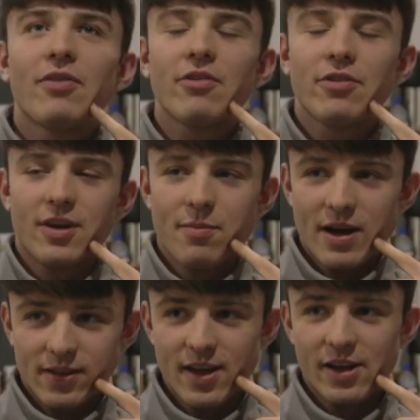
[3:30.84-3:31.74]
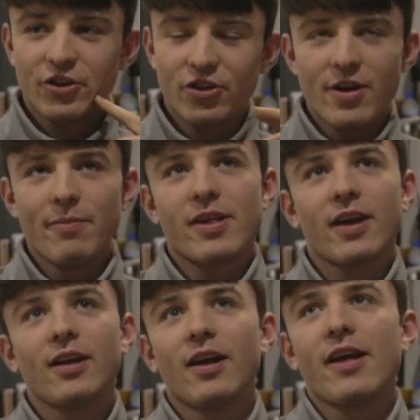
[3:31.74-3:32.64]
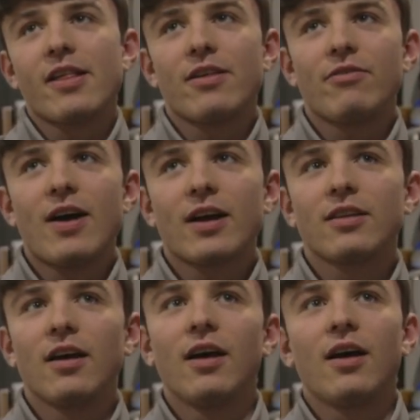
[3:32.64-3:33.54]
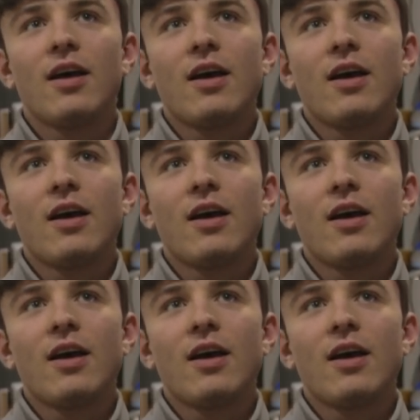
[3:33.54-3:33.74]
favourite thing about this shoot in particular is the fact that